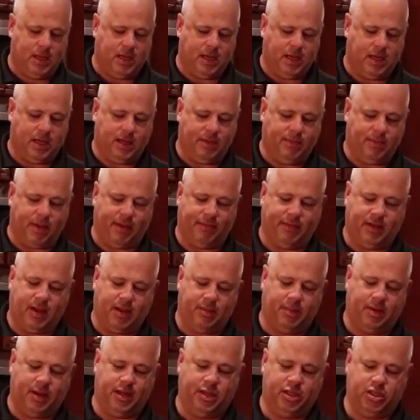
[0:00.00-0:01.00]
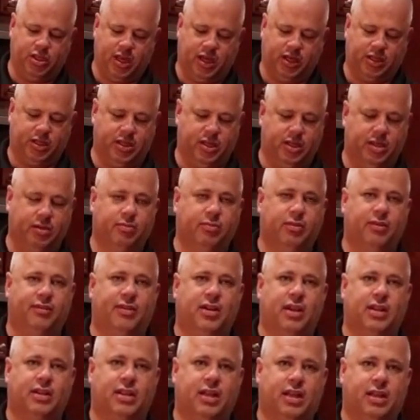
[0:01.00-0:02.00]
I've got my injection, we've
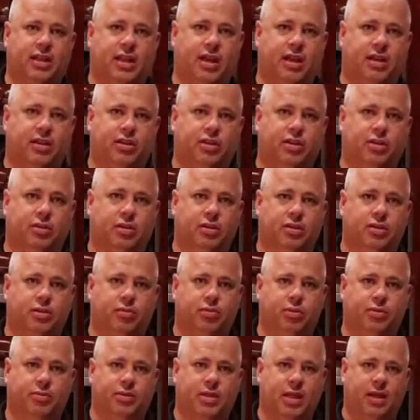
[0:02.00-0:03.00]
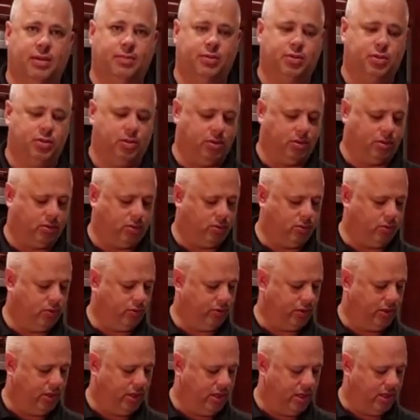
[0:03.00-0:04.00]
got that down to room temperature,
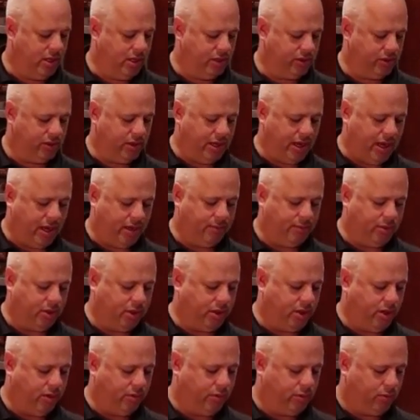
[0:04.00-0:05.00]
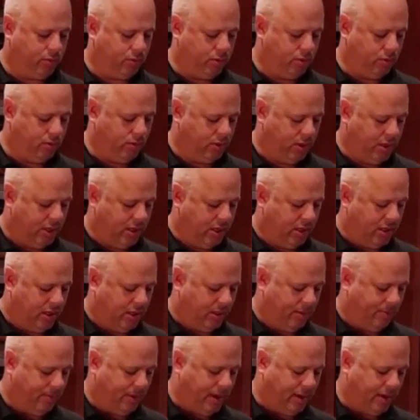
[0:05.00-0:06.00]
cooled. So now I'm gonna go through,
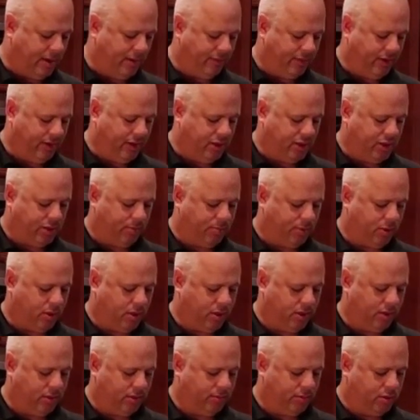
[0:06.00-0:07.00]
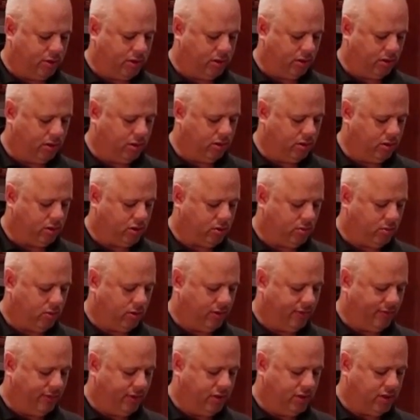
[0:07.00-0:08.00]
and about every inch apart, I'm just a little
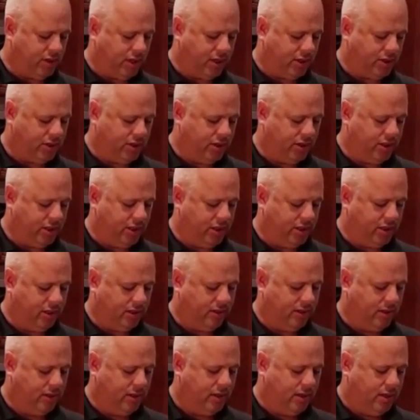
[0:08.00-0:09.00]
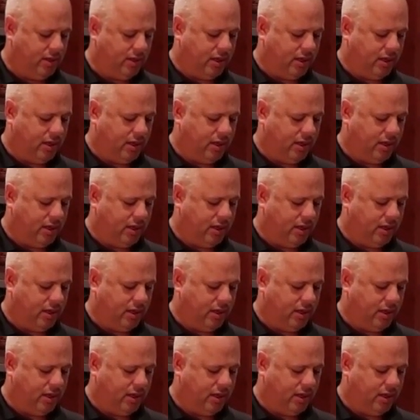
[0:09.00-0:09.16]
squirt of injection here.